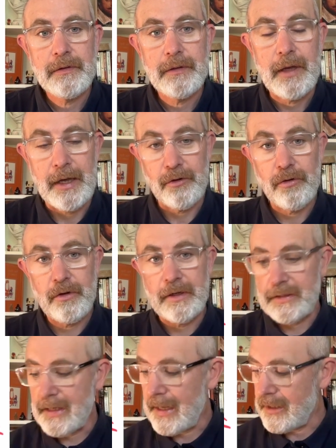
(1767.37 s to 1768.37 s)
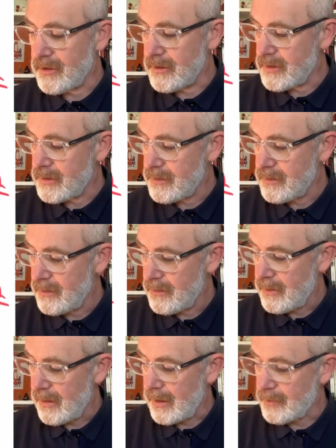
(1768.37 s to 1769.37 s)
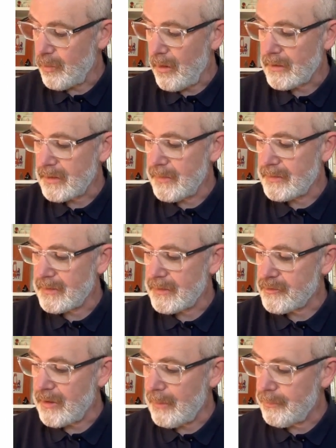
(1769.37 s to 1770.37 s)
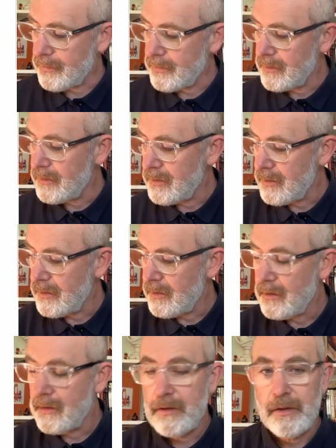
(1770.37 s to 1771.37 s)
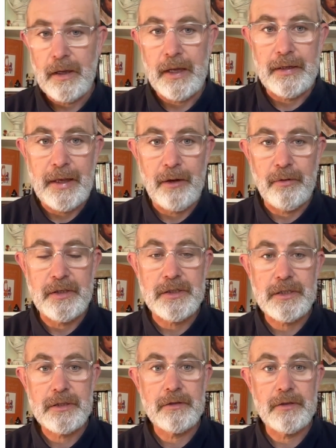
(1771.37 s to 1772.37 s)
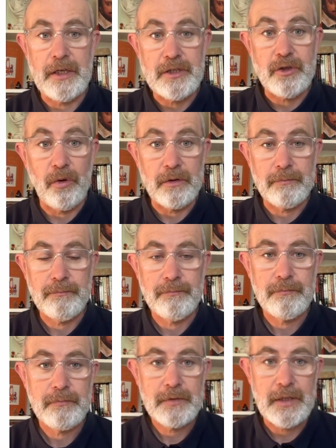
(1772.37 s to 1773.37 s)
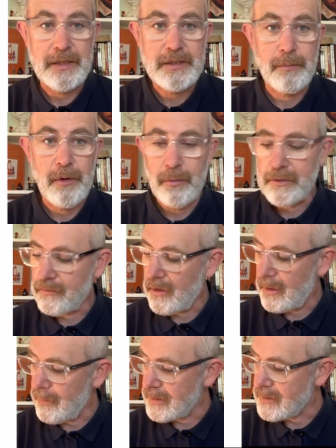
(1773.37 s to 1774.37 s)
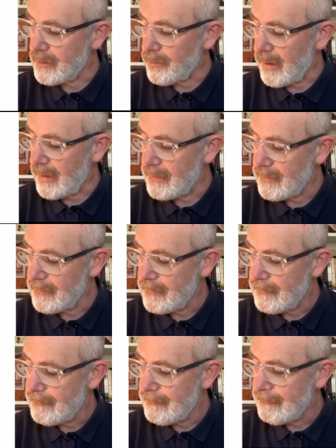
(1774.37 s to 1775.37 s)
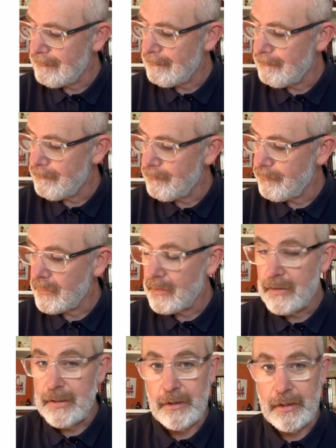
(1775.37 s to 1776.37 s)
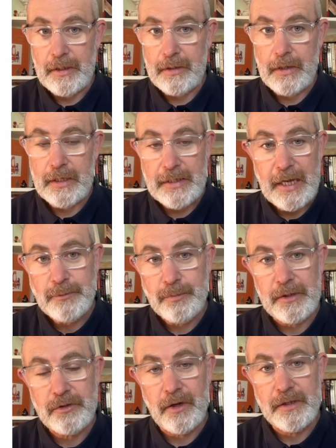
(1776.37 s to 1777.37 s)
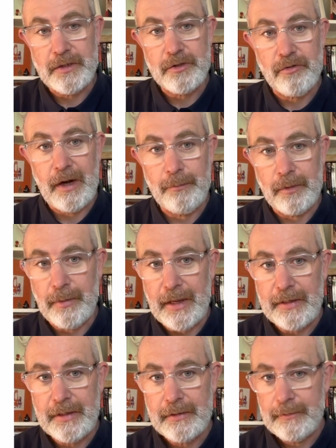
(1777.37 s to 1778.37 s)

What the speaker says: And her intelligence has walked him into the trap. And now he's done. So that's the moment of climax in the play. He desperately tries to scramble back.